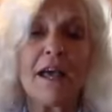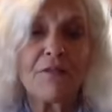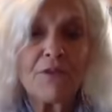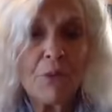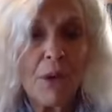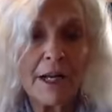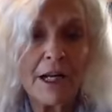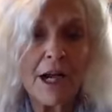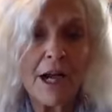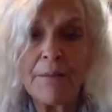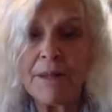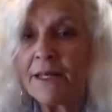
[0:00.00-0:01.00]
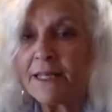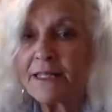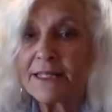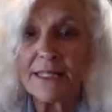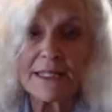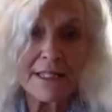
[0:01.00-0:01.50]
If you want to come in
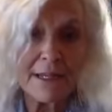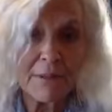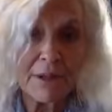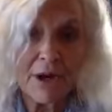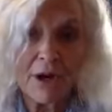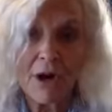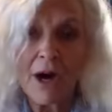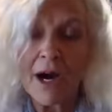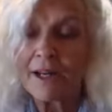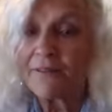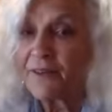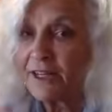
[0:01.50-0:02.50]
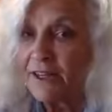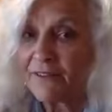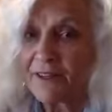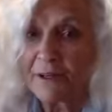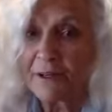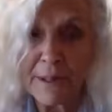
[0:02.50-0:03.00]
and see some of the art, if any
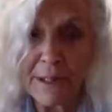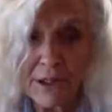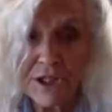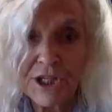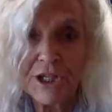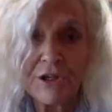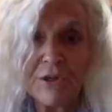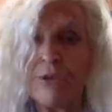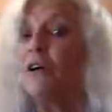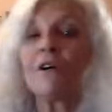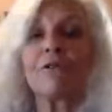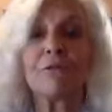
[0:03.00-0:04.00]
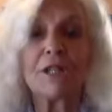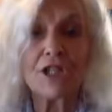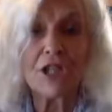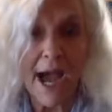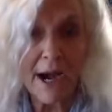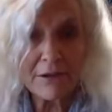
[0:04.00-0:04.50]
of it appeals to you,
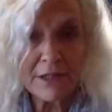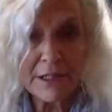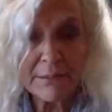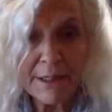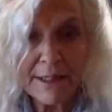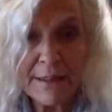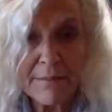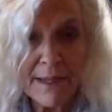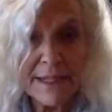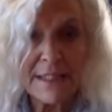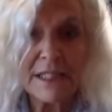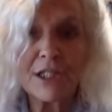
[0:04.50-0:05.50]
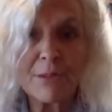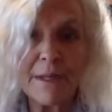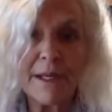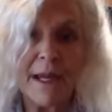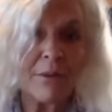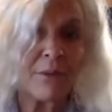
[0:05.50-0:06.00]
reach out to me, message
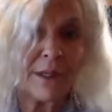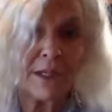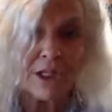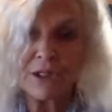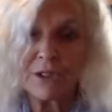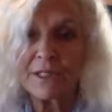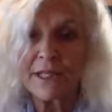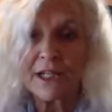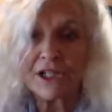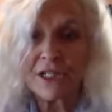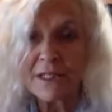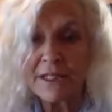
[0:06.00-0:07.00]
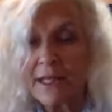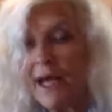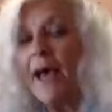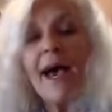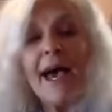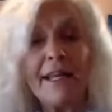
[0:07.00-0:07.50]
me. We can do sessions.
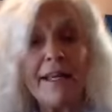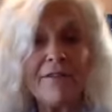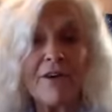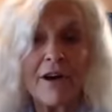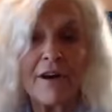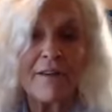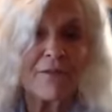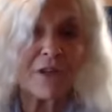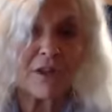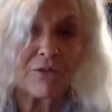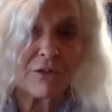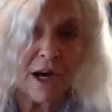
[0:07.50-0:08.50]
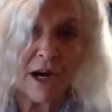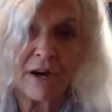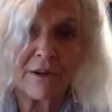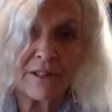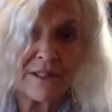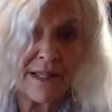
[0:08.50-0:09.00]
Any of our
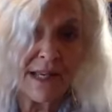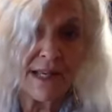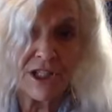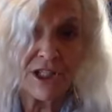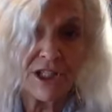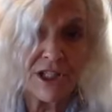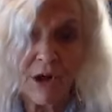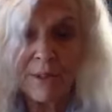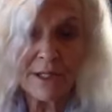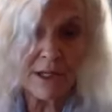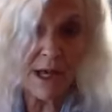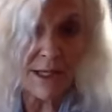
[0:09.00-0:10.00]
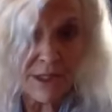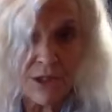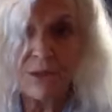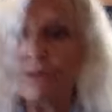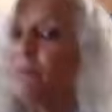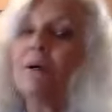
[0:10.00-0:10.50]
our sessions are always on
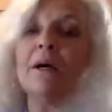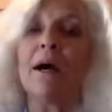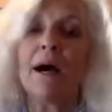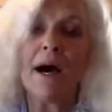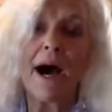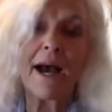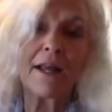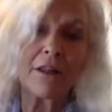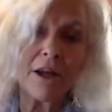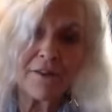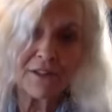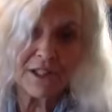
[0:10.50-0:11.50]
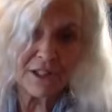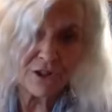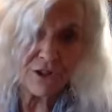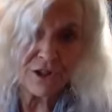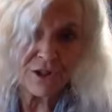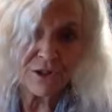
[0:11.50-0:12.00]
Zoom. I love to
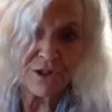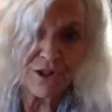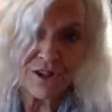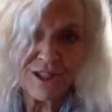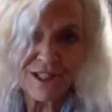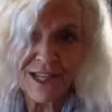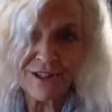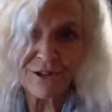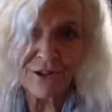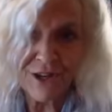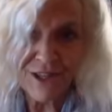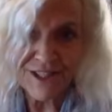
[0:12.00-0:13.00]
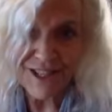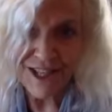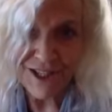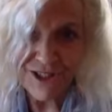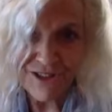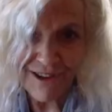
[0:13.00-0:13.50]
introduce you to the Desert Heart
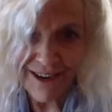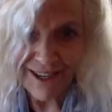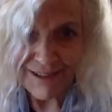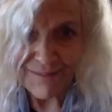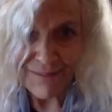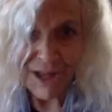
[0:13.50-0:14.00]
Sanctuary.